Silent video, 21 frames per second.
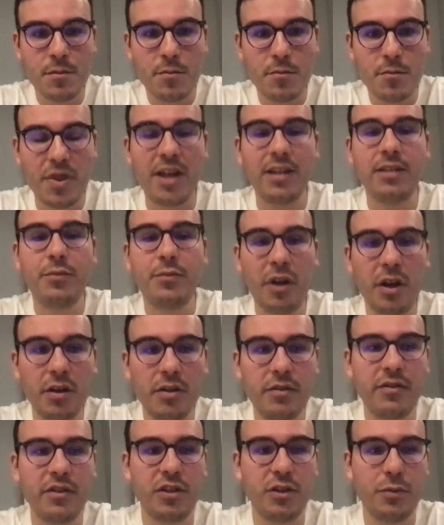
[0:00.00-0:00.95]
But that's
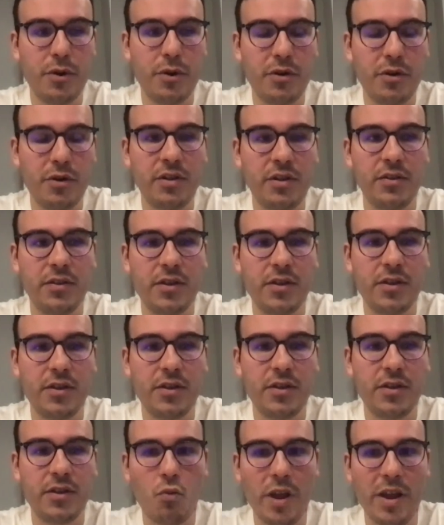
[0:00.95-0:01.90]
because of experiences that
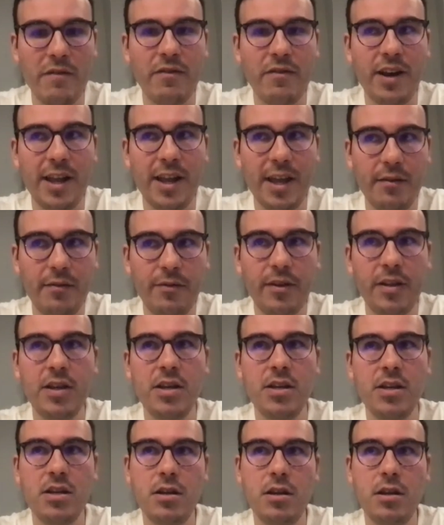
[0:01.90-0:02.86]
we've lived.
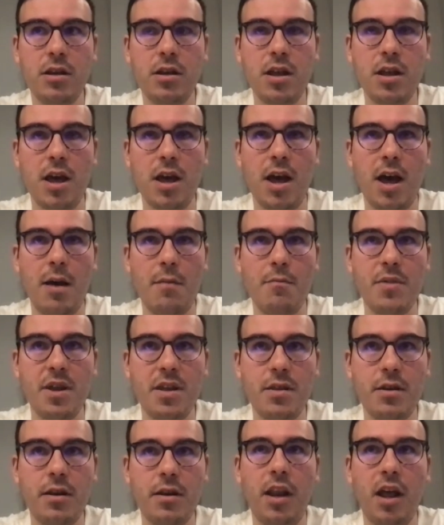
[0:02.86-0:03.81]
In
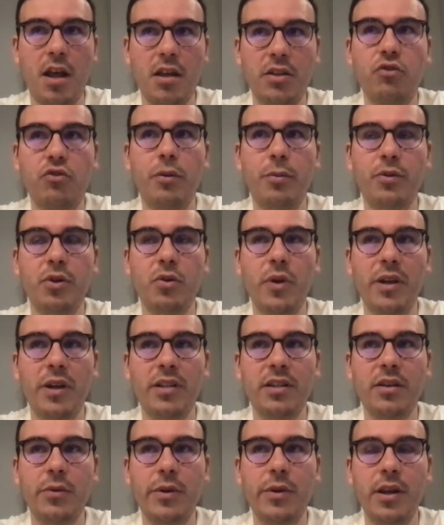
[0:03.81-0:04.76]
the last crypto
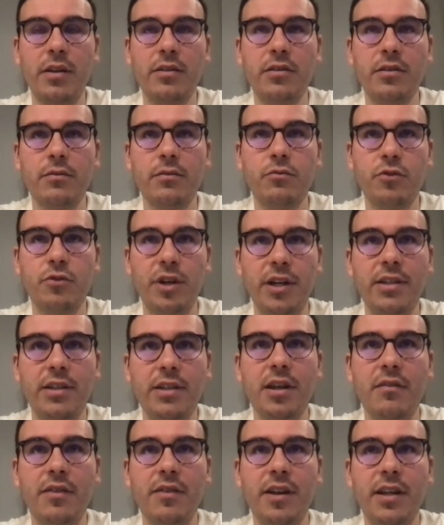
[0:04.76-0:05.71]
winter, we learned some really
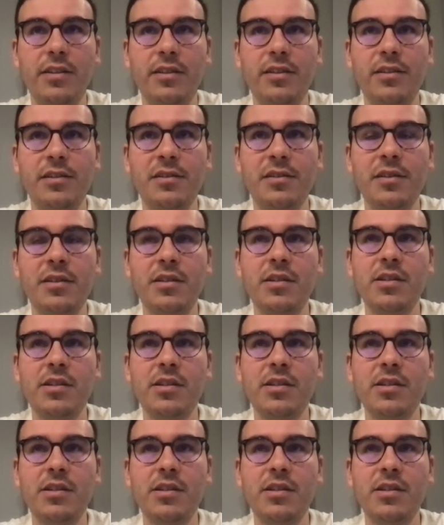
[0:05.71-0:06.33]
tough lessons.